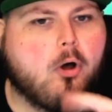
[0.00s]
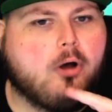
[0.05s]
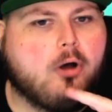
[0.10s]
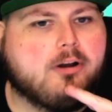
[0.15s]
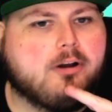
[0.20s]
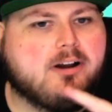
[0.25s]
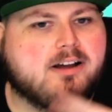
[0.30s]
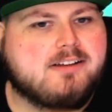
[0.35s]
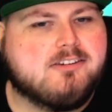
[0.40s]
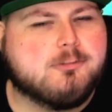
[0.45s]

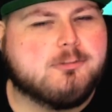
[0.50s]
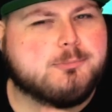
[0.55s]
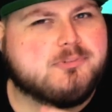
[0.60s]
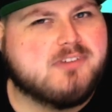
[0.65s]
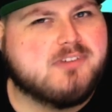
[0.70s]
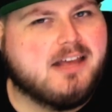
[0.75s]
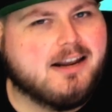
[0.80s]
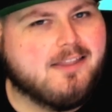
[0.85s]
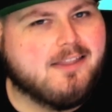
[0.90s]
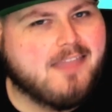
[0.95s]
on Hisam's
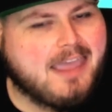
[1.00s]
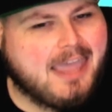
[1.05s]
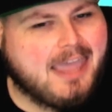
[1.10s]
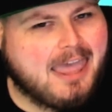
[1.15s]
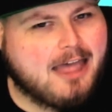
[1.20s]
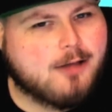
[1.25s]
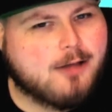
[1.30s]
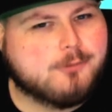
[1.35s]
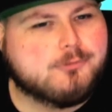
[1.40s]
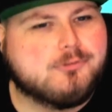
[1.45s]
side of the
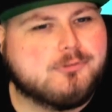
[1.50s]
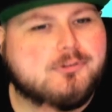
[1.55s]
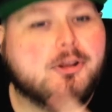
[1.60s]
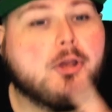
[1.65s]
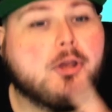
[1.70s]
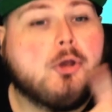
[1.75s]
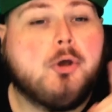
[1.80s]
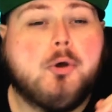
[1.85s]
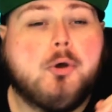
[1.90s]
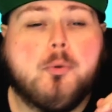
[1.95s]
house
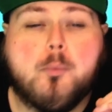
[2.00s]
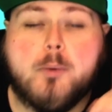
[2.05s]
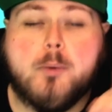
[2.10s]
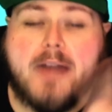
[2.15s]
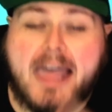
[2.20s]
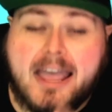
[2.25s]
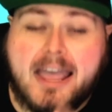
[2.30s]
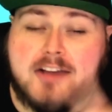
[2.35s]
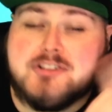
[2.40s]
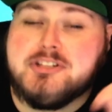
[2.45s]
would
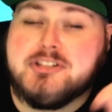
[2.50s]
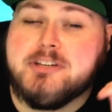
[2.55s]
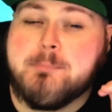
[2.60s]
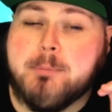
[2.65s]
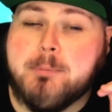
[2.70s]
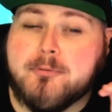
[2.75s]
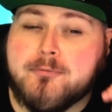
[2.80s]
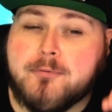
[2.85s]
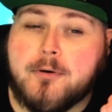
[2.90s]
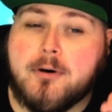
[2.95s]
actually
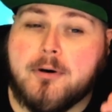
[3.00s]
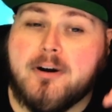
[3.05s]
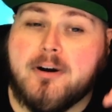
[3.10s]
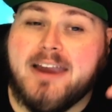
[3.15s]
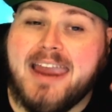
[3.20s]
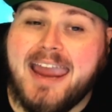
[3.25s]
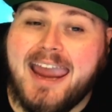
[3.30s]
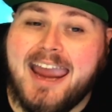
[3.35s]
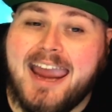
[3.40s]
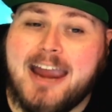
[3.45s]
prefer
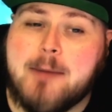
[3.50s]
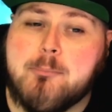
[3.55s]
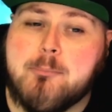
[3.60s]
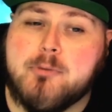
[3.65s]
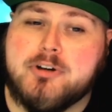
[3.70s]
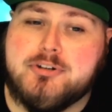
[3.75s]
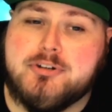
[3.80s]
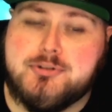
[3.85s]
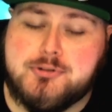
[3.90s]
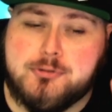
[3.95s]

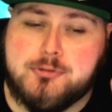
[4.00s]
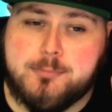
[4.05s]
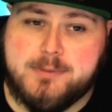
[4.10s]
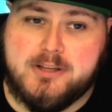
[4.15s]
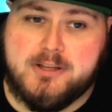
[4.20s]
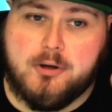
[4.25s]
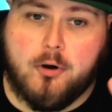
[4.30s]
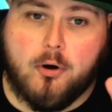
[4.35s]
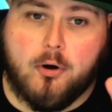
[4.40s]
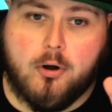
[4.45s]
Cameron to be
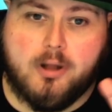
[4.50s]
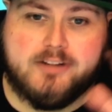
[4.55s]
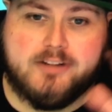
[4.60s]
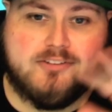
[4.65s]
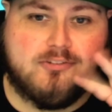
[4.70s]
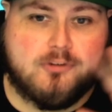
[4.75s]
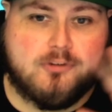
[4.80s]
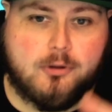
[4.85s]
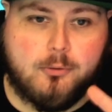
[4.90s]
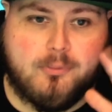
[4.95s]
gone,
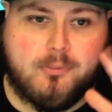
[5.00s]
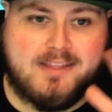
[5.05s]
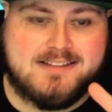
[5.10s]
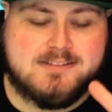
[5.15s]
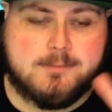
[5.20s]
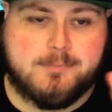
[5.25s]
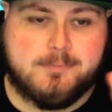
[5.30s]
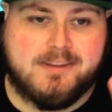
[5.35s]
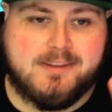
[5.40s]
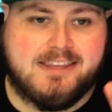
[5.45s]
so that's
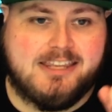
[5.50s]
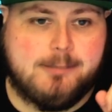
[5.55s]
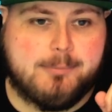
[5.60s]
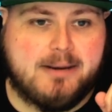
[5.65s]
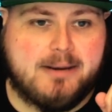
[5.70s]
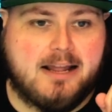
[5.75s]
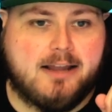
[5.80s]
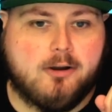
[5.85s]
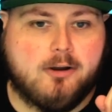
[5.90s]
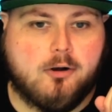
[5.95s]
something to keep an
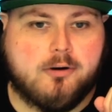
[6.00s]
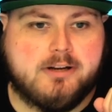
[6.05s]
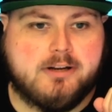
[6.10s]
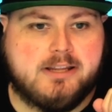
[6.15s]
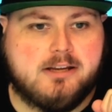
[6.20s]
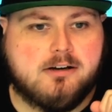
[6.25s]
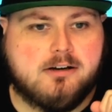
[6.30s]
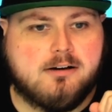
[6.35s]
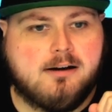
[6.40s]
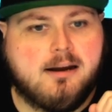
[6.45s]
eye on
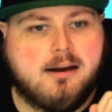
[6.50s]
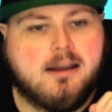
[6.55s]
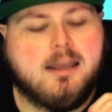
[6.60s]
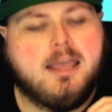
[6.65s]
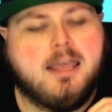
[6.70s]
here.